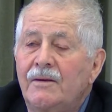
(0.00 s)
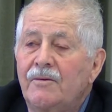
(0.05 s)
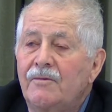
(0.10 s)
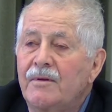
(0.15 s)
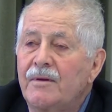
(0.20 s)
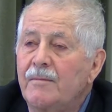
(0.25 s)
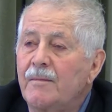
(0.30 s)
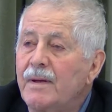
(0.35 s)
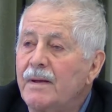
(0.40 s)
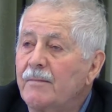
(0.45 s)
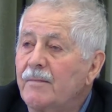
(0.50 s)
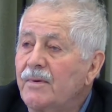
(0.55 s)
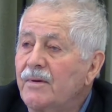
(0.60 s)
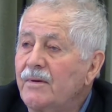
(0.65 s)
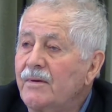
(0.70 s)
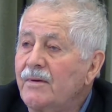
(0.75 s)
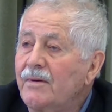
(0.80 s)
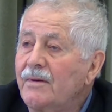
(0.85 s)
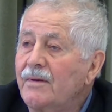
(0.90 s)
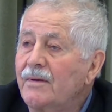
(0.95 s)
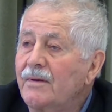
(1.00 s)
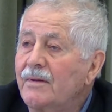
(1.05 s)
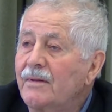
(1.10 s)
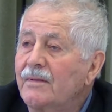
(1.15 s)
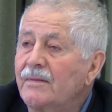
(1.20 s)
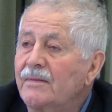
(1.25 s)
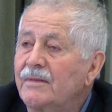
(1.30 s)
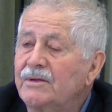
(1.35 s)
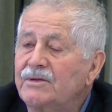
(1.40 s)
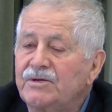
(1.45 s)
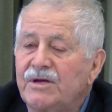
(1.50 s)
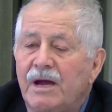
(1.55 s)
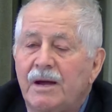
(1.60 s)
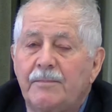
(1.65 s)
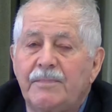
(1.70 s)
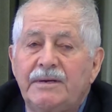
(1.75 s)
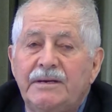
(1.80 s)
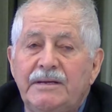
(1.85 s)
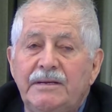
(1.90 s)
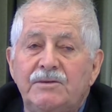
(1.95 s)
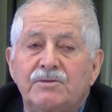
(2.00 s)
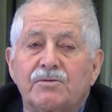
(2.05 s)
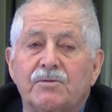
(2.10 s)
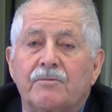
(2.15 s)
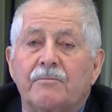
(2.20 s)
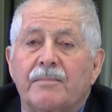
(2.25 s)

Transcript: Do you remember the Japanese were